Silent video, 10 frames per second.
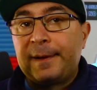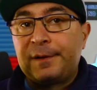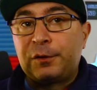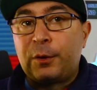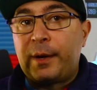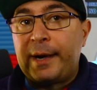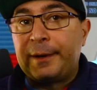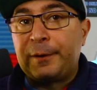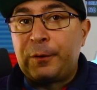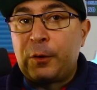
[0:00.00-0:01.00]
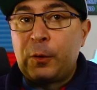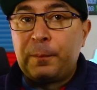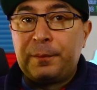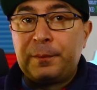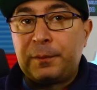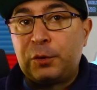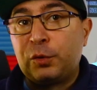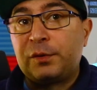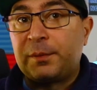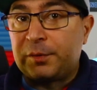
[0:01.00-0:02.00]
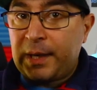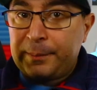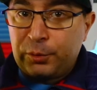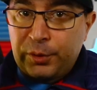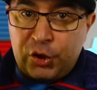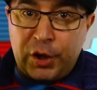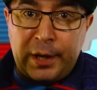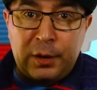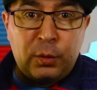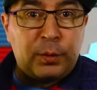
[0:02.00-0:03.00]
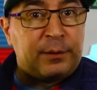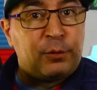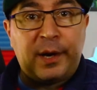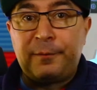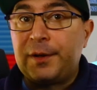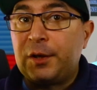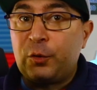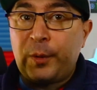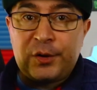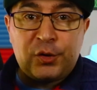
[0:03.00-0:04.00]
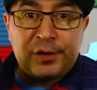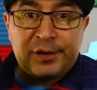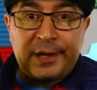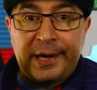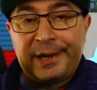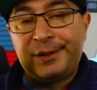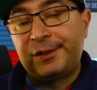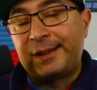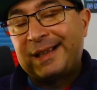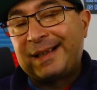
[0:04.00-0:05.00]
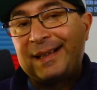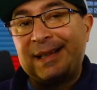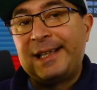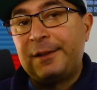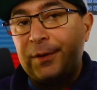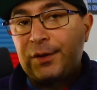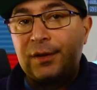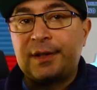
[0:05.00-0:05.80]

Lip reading: So I hope you subscribe to the channel. If you have any questions, guys, leave it in the